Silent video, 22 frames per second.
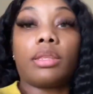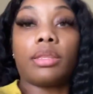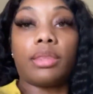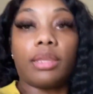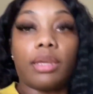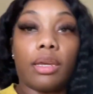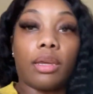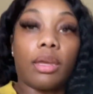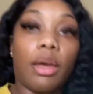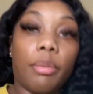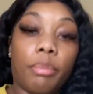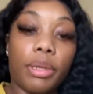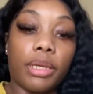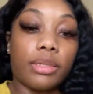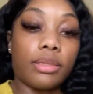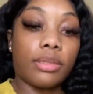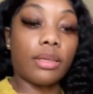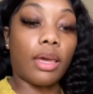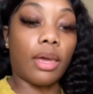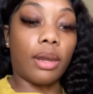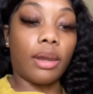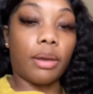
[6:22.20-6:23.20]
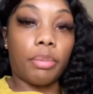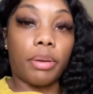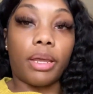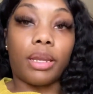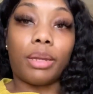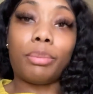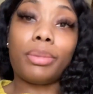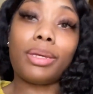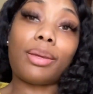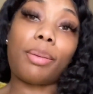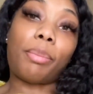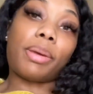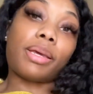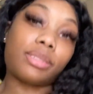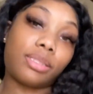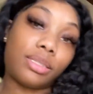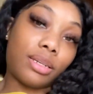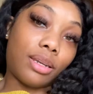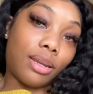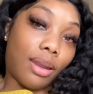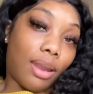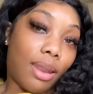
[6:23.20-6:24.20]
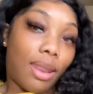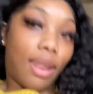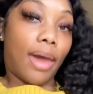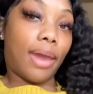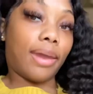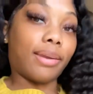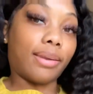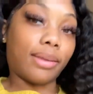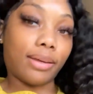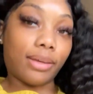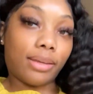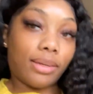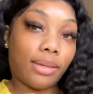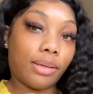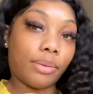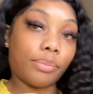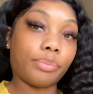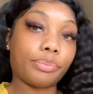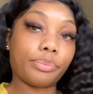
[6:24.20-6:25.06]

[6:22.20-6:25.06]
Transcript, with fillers: thing i'm excited about let me get back to the light honey